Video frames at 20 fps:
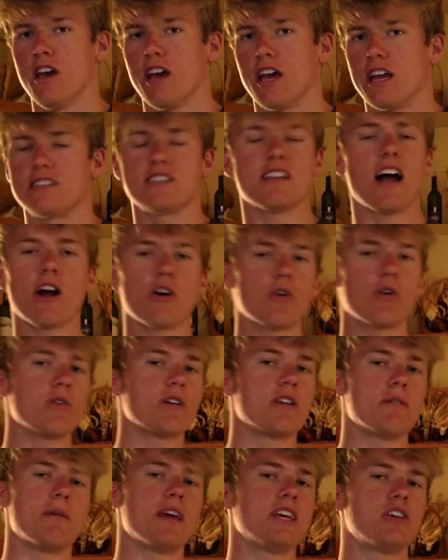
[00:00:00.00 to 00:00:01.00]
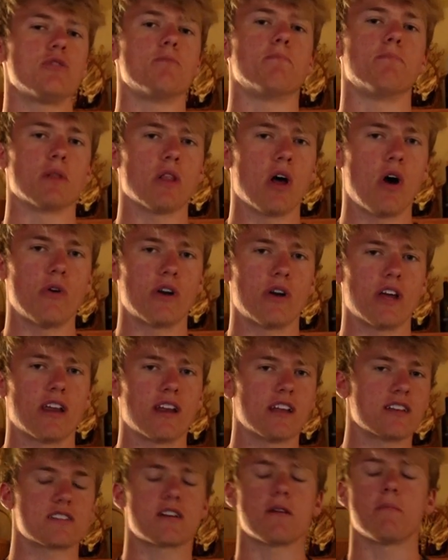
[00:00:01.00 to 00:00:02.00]
It's not going to make you bloated.
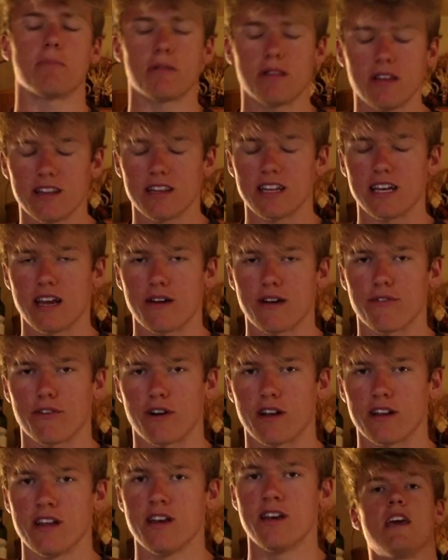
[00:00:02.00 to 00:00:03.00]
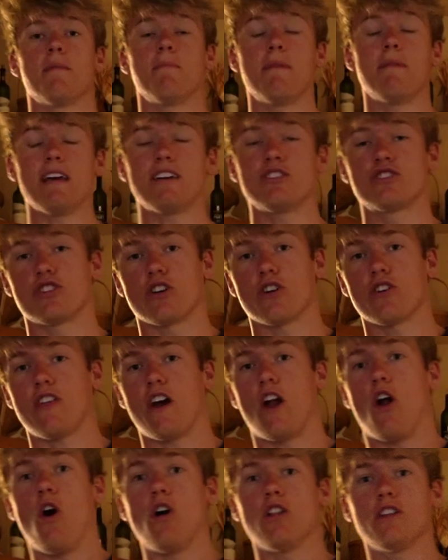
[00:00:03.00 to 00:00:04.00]
It's completely different. It makes sure
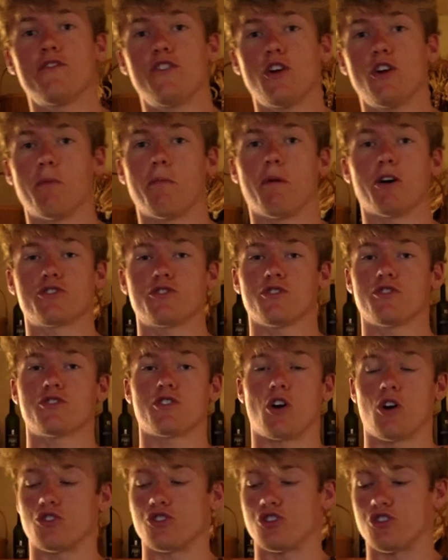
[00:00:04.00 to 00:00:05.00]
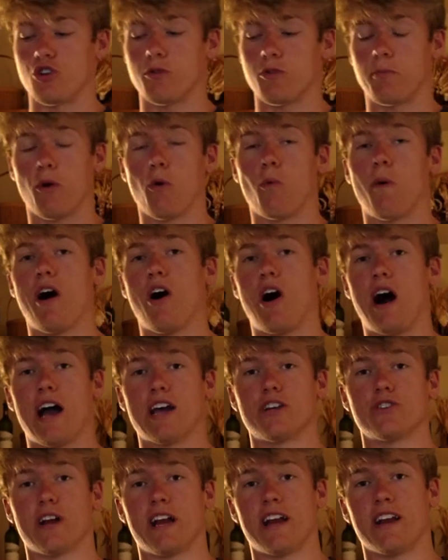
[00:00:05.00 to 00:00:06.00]
that all of your muscles are super well
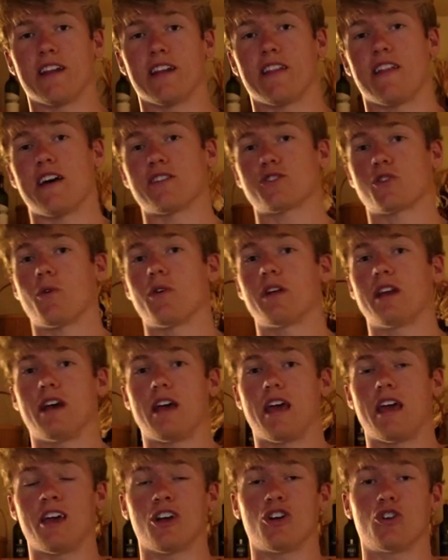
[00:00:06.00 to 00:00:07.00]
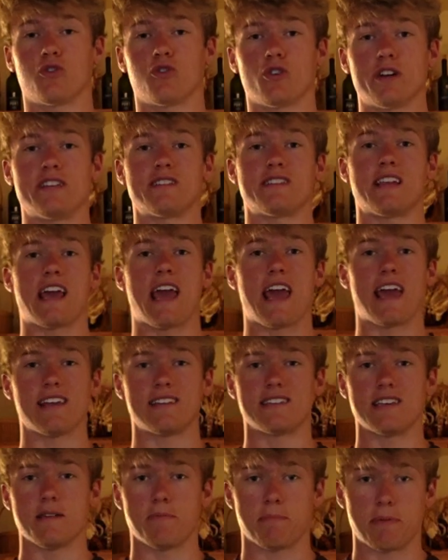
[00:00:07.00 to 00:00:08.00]
hydrated, and that's going to increase the
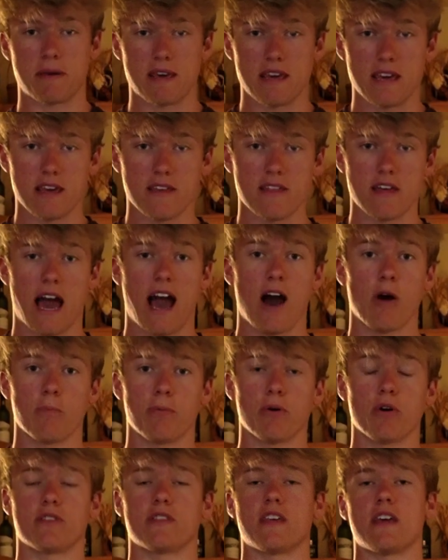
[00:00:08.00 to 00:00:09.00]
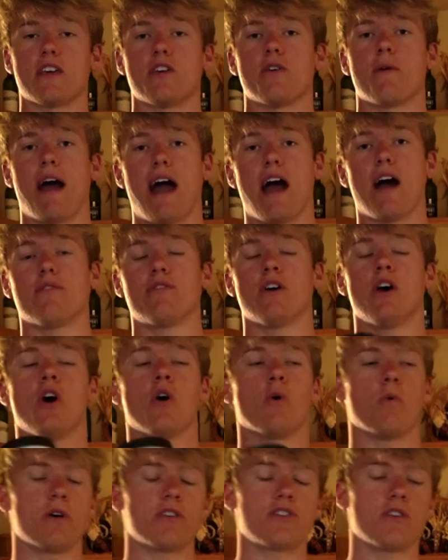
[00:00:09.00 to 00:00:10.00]
ATP output that you have
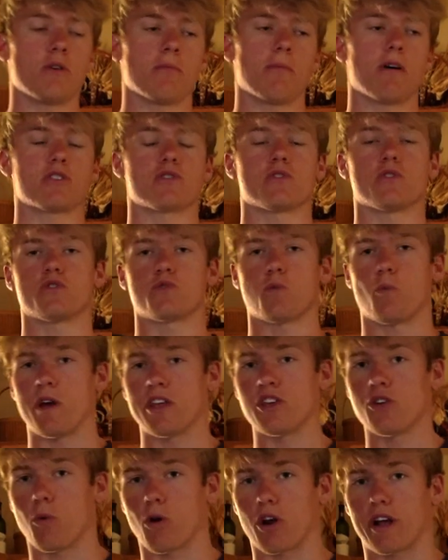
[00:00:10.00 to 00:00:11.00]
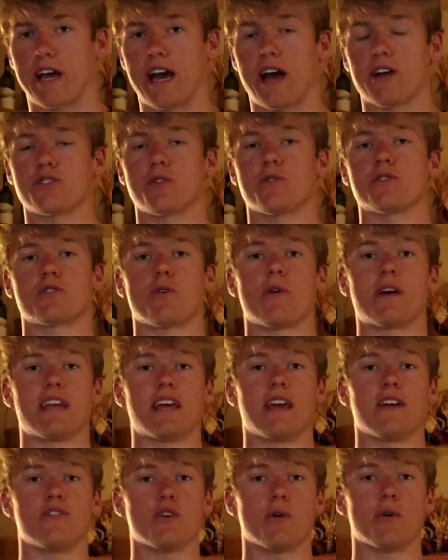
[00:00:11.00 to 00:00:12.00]
with your muscles when you work out. So it's going to
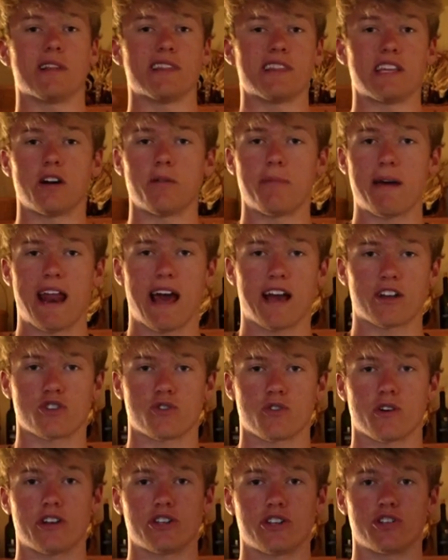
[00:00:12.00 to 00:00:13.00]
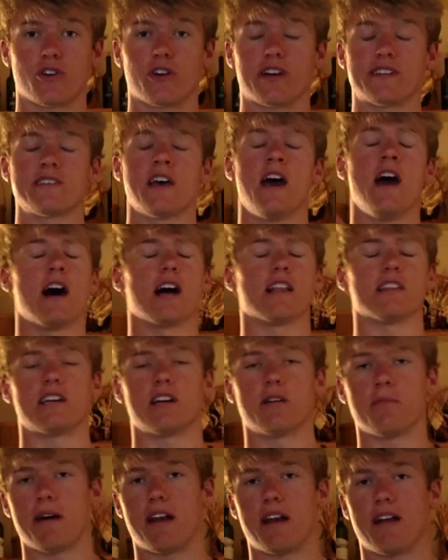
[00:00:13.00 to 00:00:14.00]
give you a little bit extra endurance, a
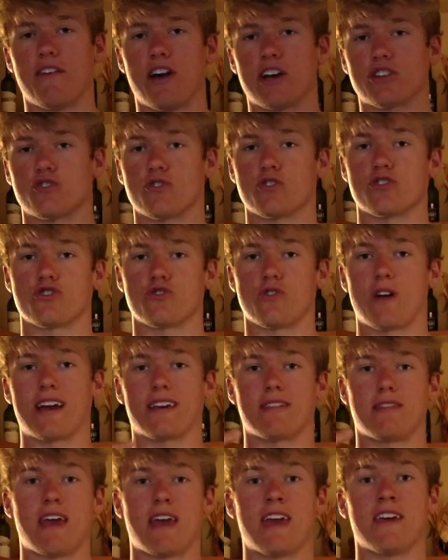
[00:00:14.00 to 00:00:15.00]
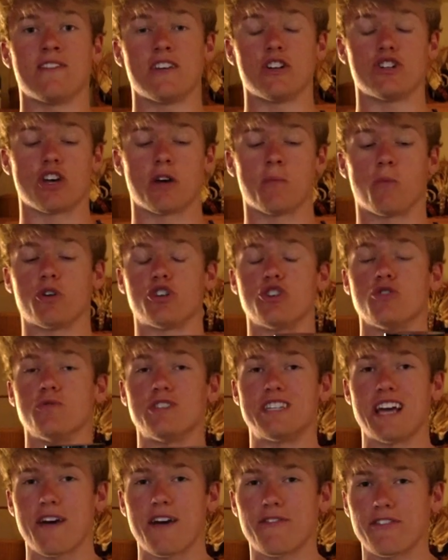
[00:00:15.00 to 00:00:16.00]
little bit of extra strength in the gym, which you
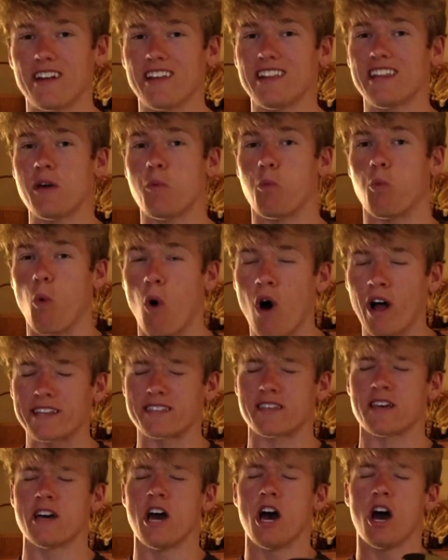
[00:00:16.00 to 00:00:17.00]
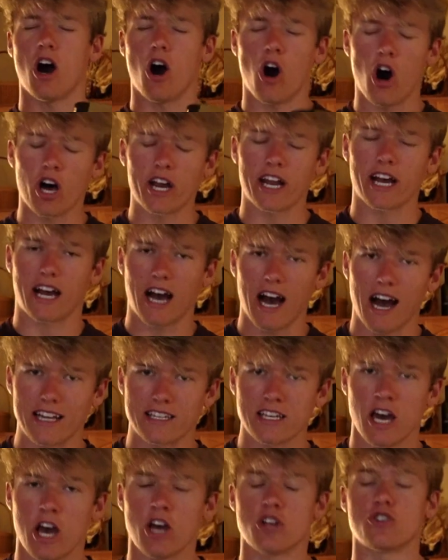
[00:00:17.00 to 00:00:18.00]
definitely want on a cut.